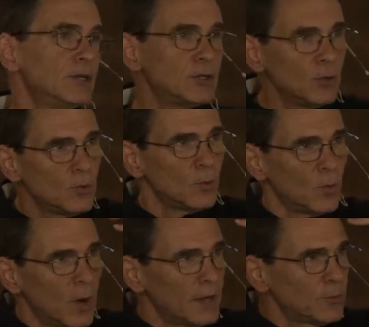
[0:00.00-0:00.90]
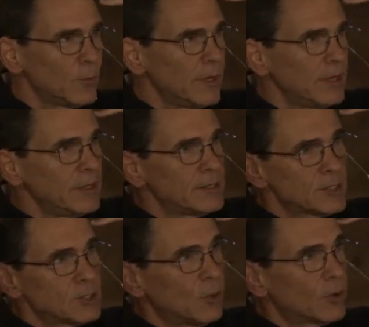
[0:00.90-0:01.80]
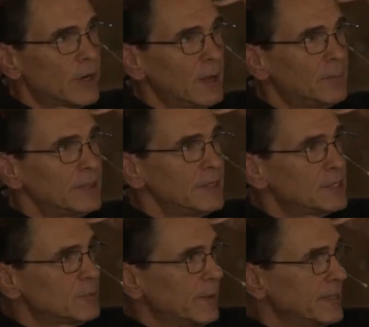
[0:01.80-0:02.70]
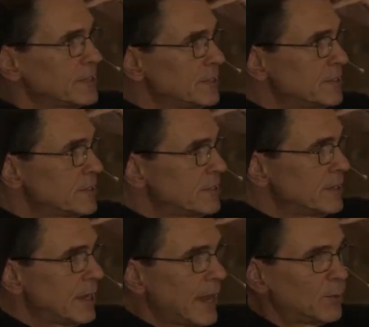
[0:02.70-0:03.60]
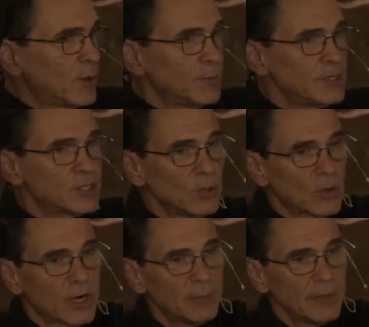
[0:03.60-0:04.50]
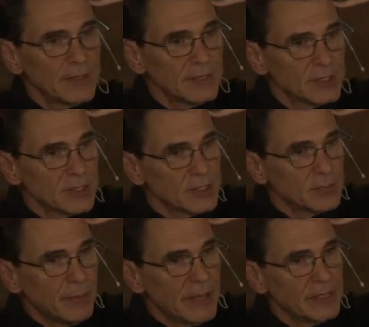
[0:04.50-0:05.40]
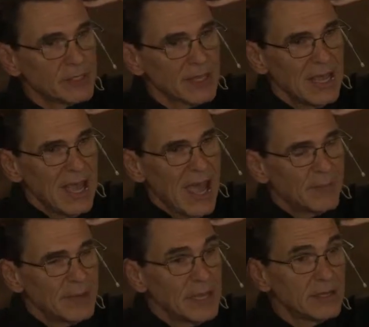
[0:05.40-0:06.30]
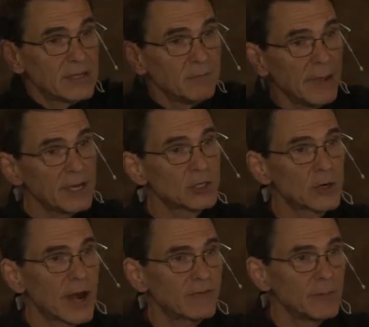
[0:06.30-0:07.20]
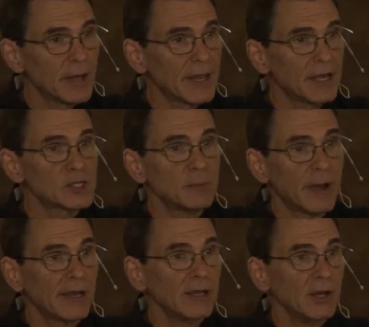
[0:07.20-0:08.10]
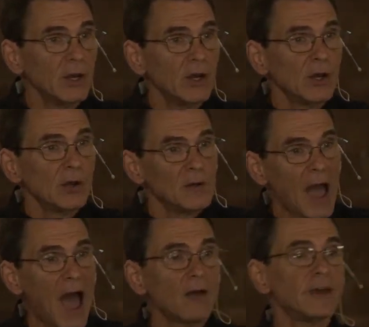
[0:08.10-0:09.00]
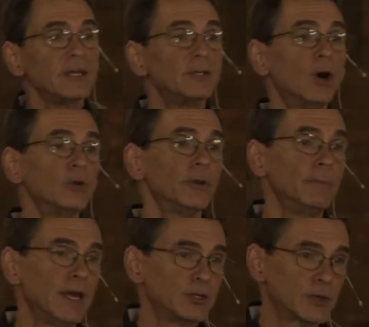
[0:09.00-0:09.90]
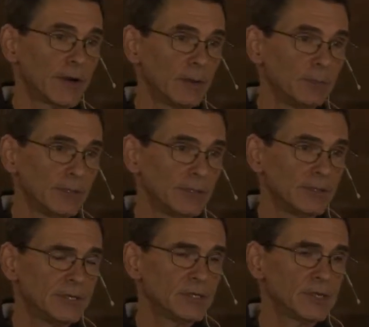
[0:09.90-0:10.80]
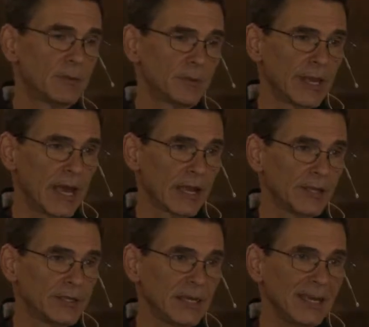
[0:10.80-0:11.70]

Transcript: to what we store up in these spaces. And when we store up in this space and begin to measure everybody else by how they don't measure up to some reality,